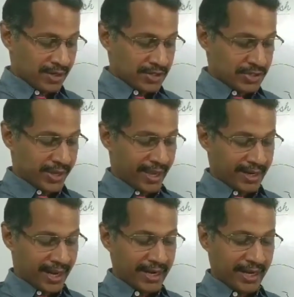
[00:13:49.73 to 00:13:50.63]
So
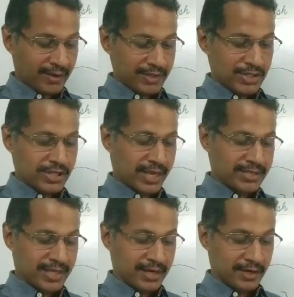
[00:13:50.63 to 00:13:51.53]
okay, ran down the
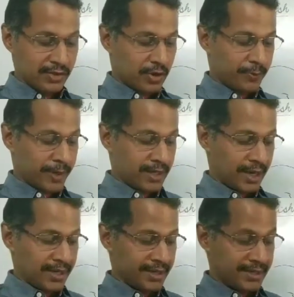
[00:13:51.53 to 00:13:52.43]
stairs and into the open
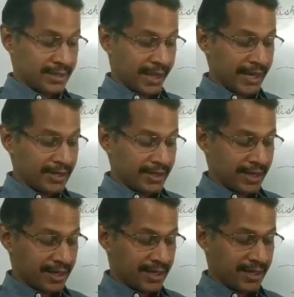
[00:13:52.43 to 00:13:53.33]
and it
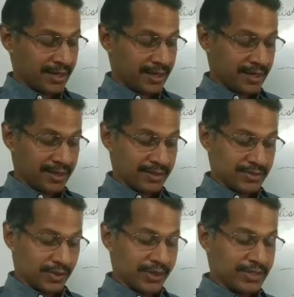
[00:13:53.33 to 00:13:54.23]
held.
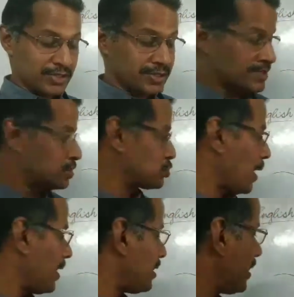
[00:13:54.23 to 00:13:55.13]
So it just
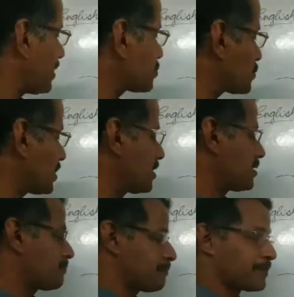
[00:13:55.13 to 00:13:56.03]
swung
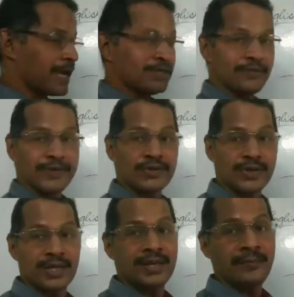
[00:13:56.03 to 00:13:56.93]
a branch of a
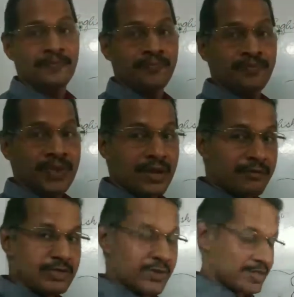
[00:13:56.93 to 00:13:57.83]
tree
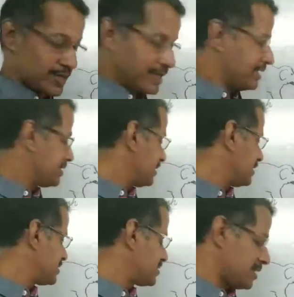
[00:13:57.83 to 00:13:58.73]
which was
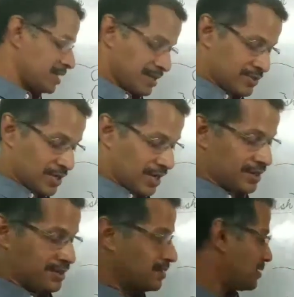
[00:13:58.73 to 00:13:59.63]
in its
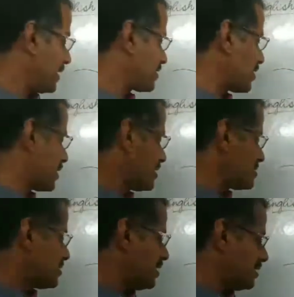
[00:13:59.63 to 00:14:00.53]
trunk. Okay, trunk
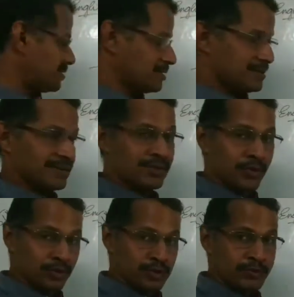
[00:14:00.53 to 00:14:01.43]
is the
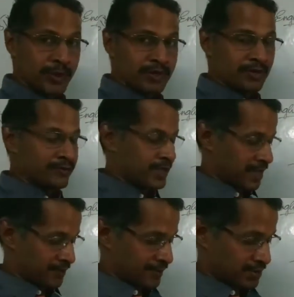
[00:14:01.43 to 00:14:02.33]
nose part of
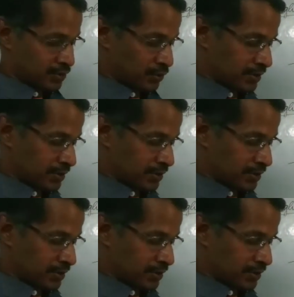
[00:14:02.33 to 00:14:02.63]
the elephant. So